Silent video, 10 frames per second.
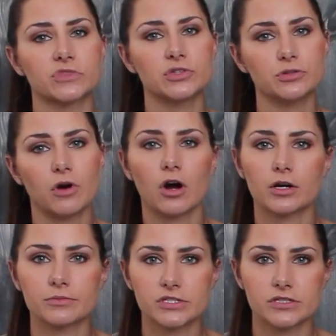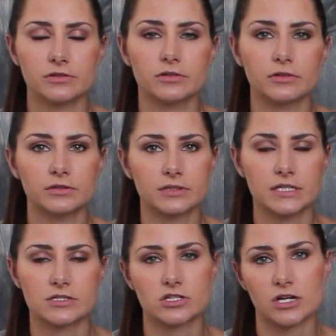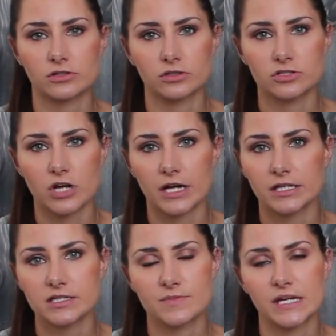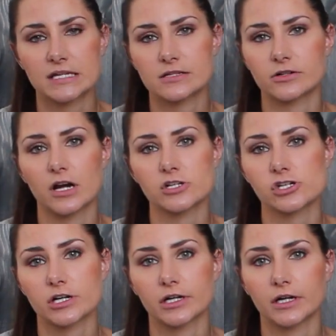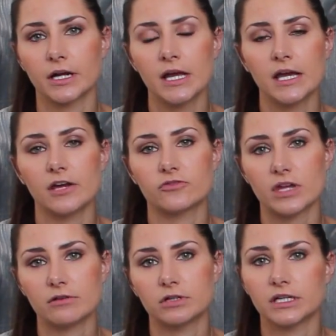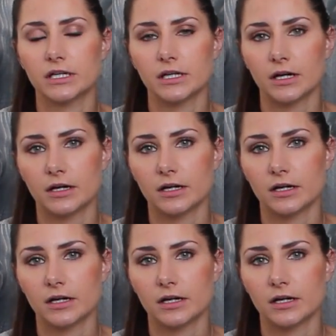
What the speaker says: do harm to these gentle giants because they're not sure if they would